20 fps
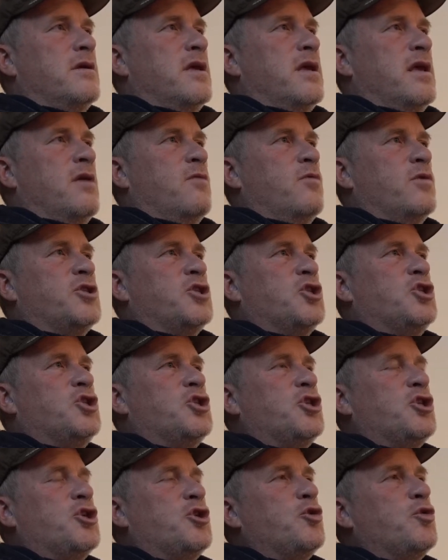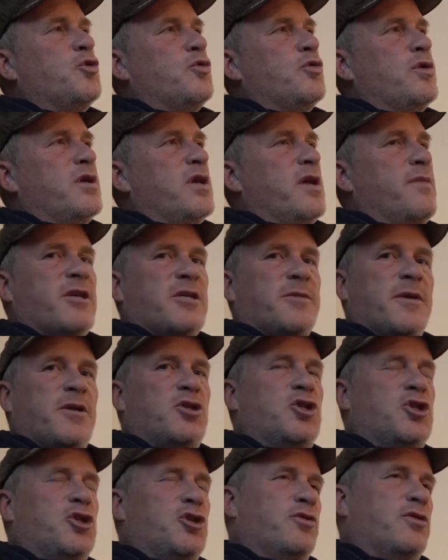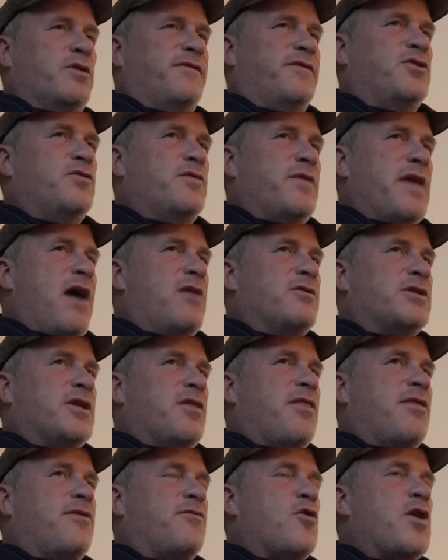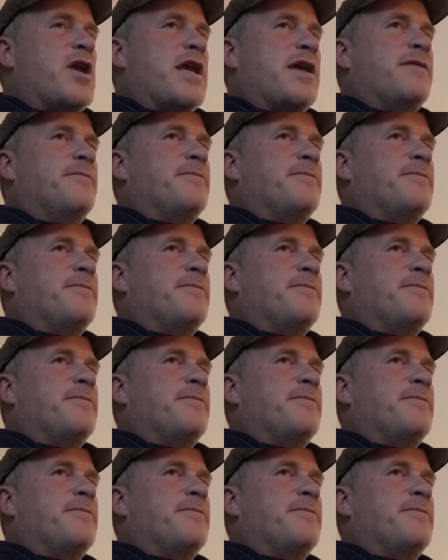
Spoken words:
it was June. It must have been June of 2003.